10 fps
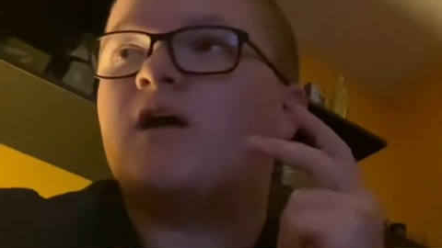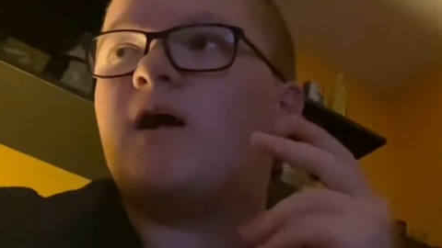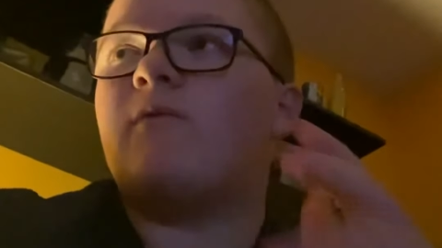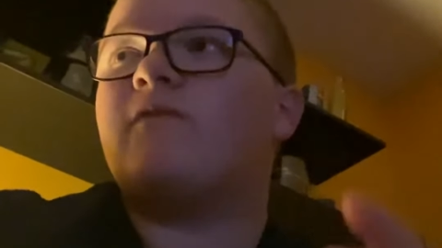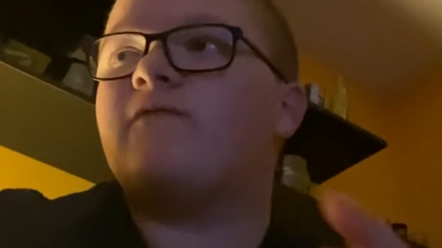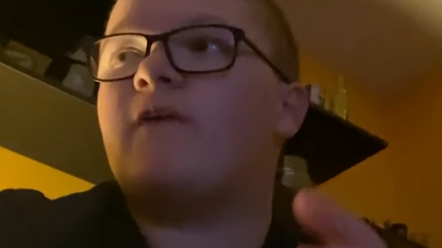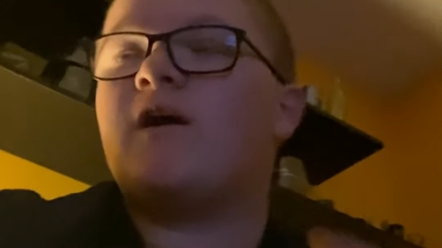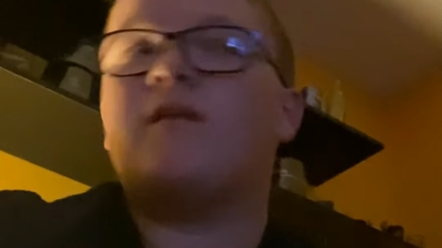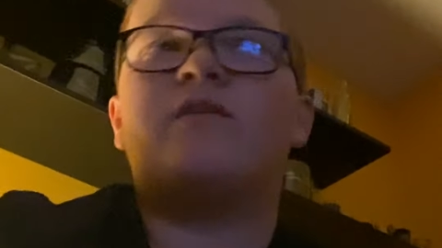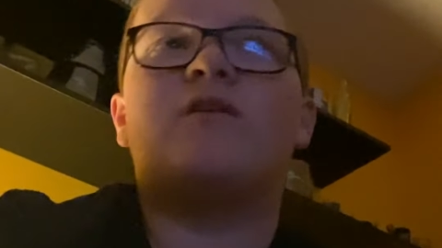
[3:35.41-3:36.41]
I want
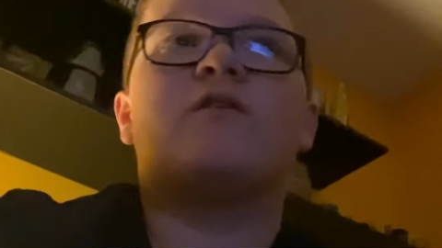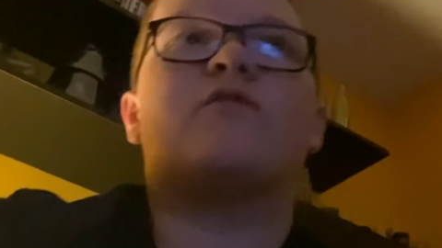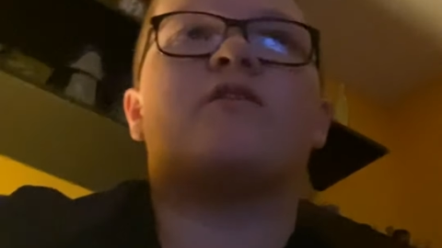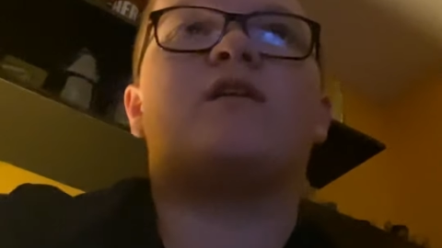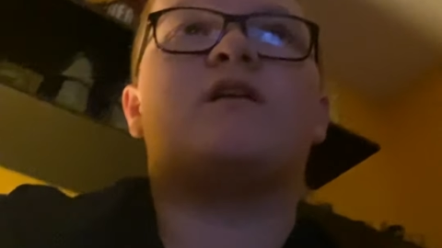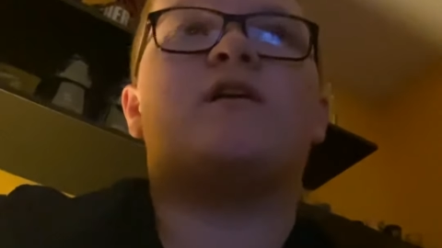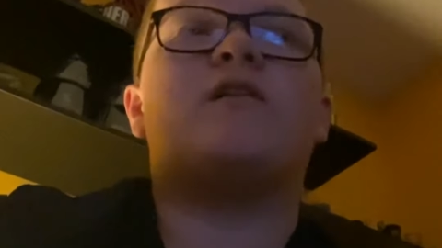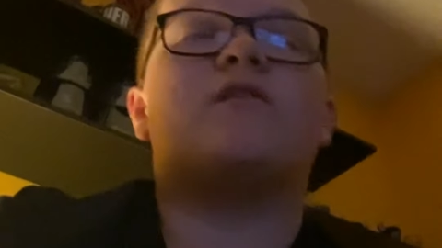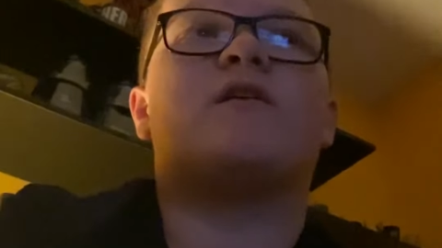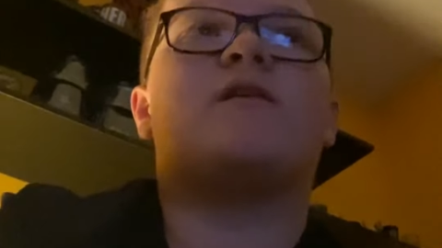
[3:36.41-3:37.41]
5 years at
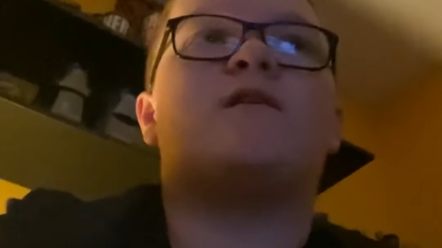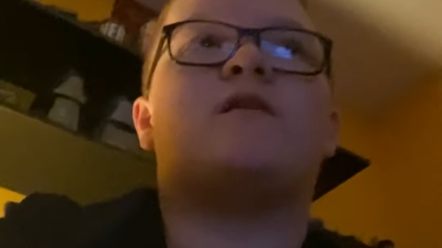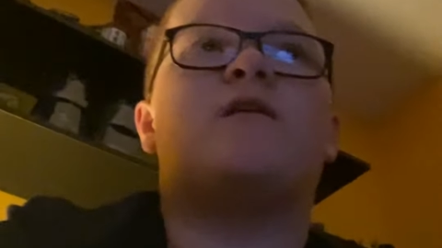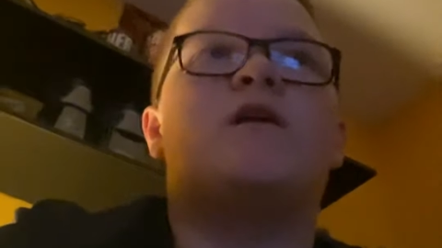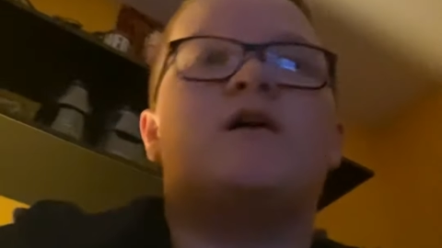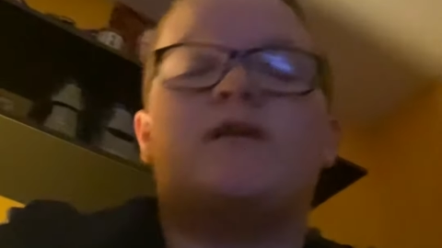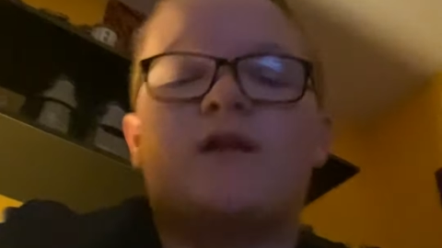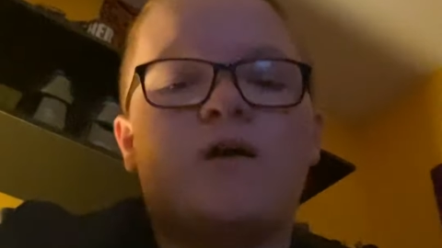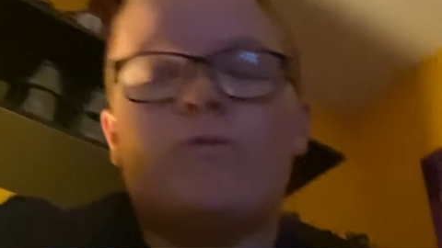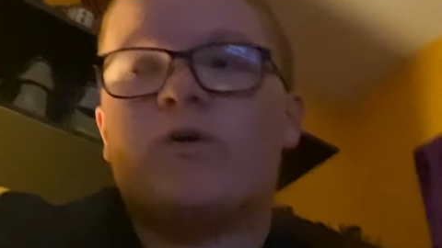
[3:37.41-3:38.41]
least,
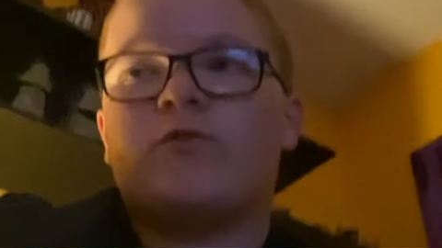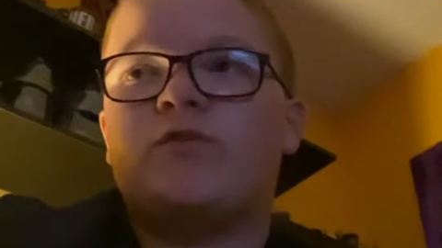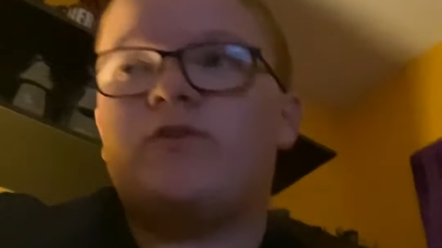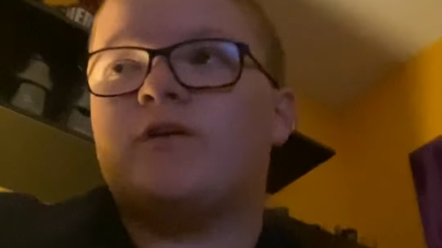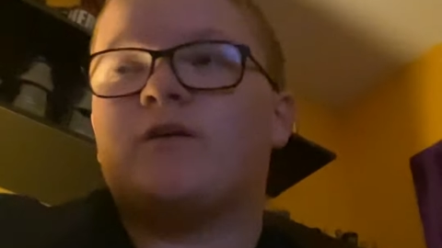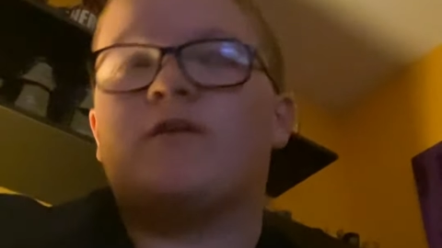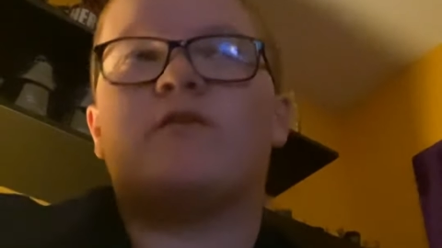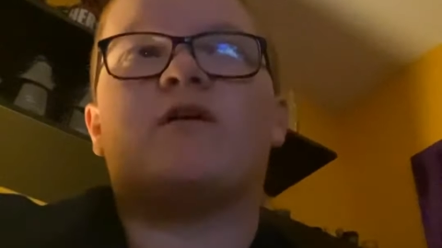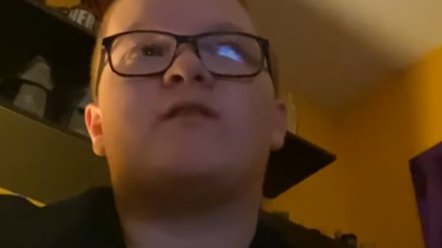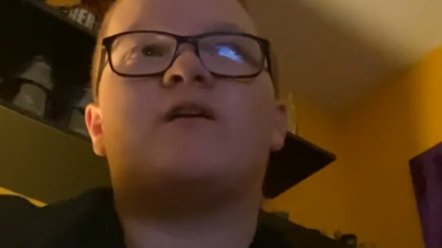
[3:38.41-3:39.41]
not 1 or 2
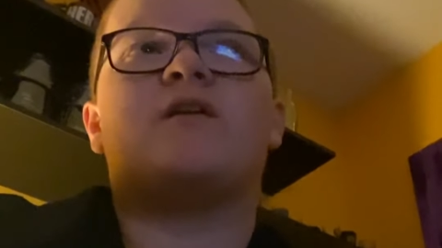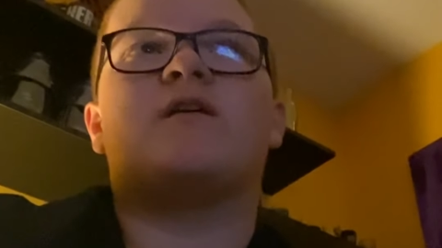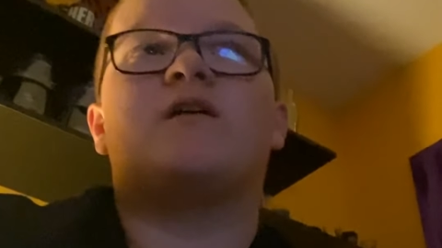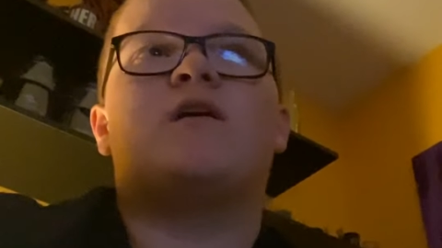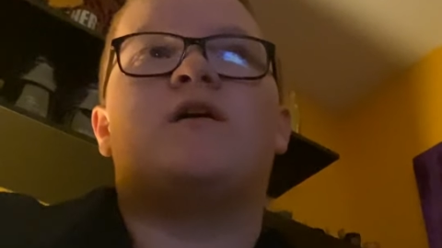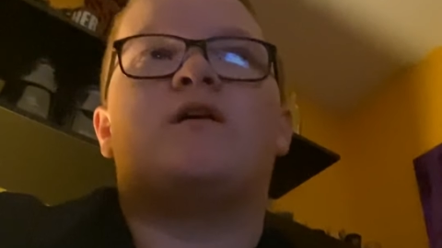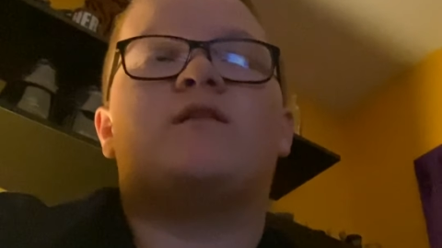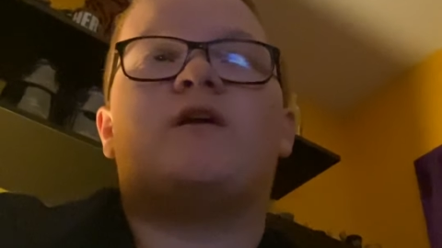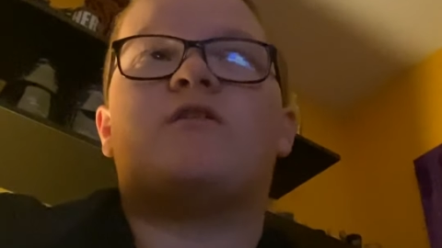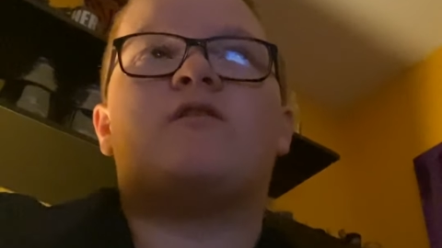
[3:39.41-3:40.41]
years. I think
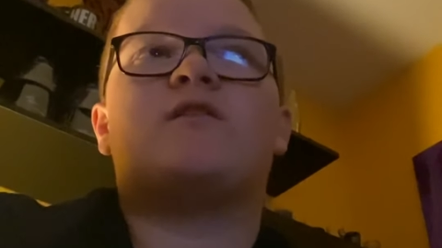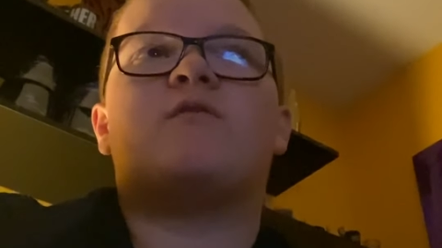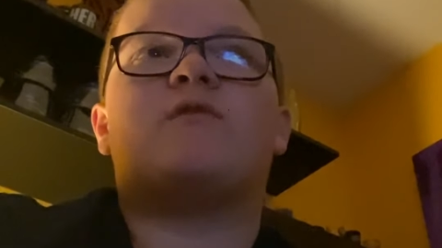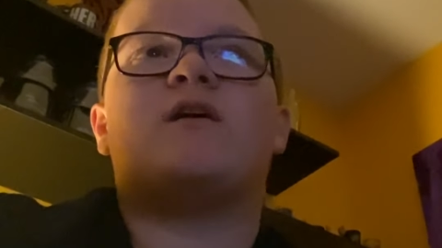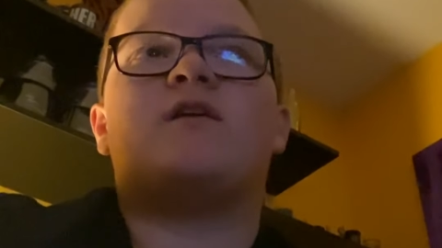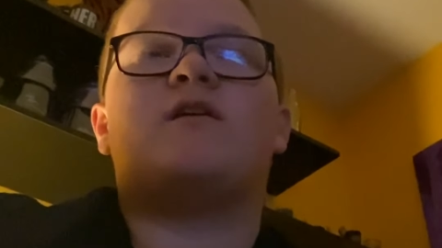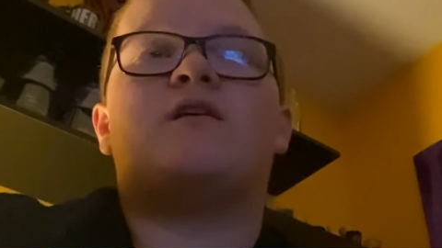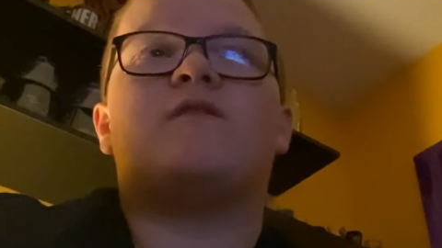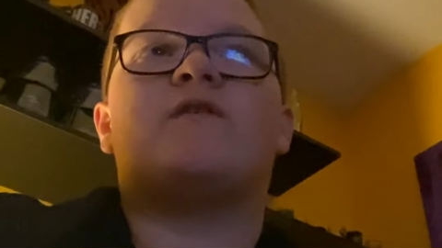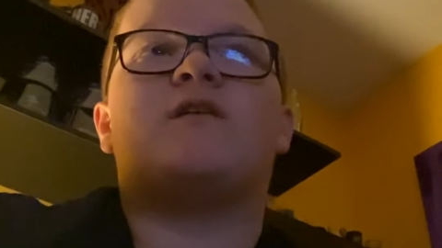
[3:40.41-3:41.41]
that's the only thing with Lane
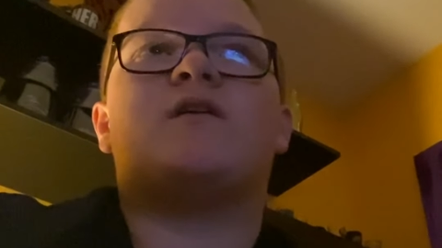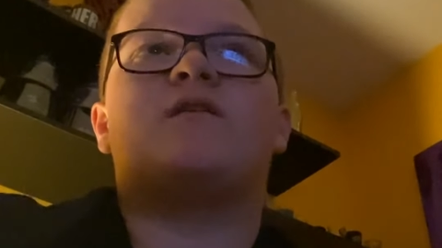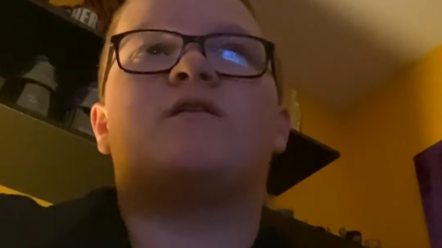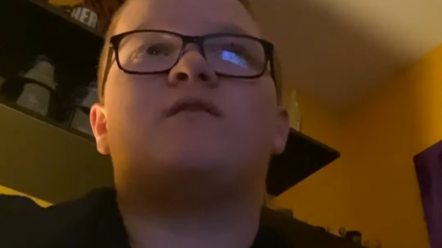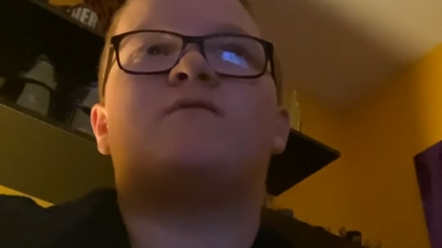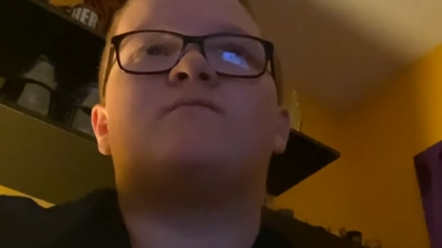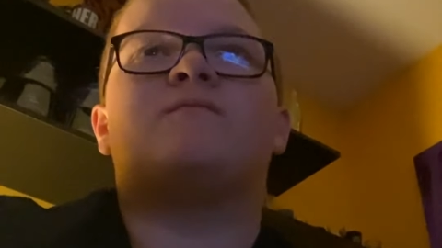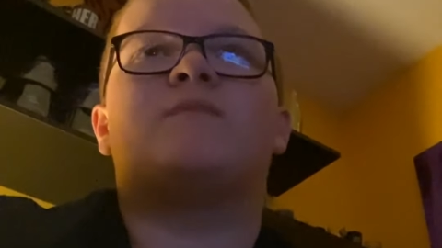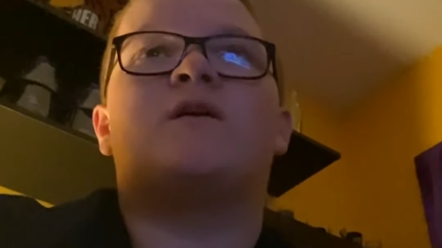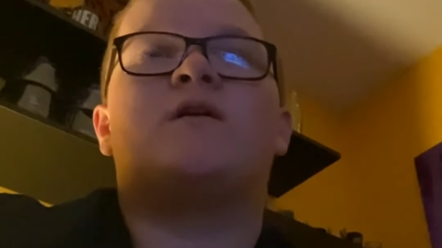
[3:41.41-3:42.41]
Kiffin.
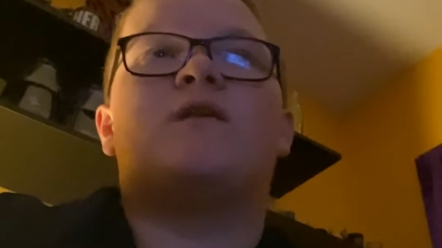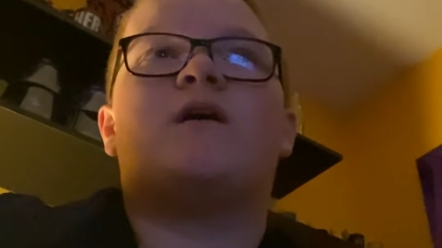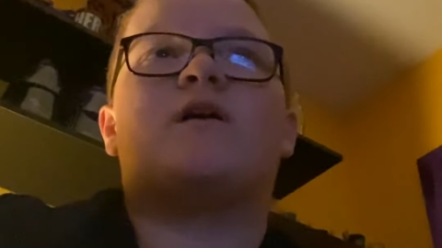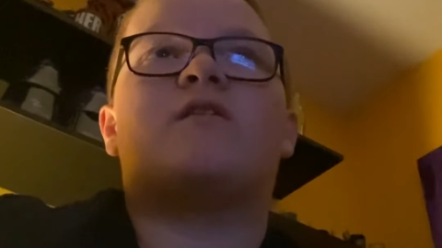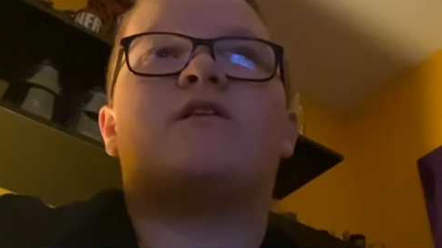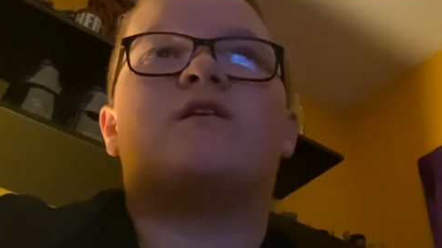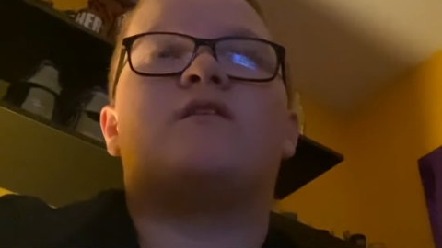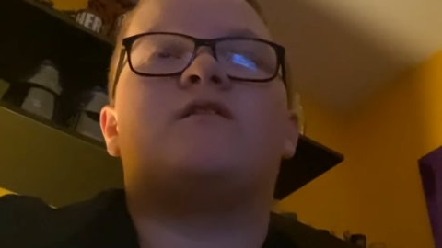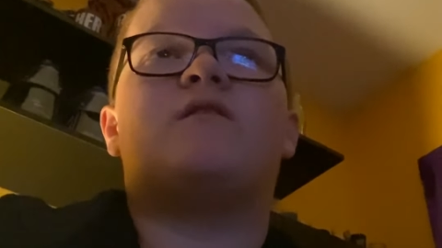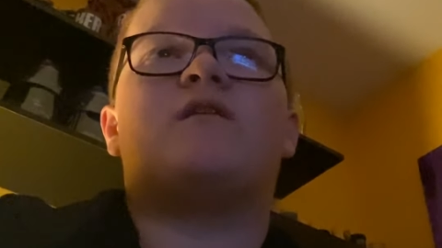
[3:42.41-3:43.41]
Like I
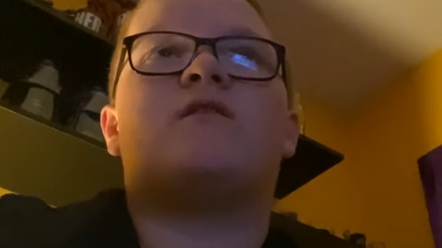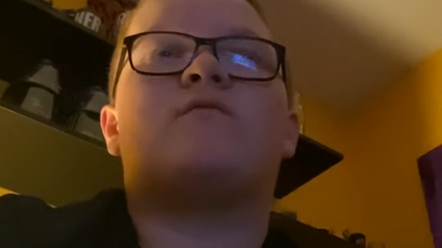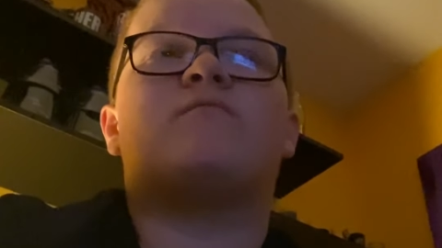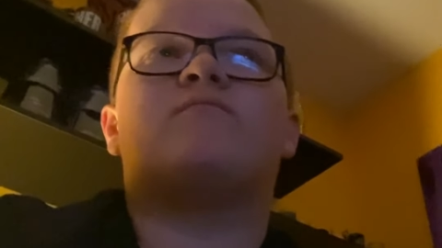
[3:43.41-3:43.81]
said, you know,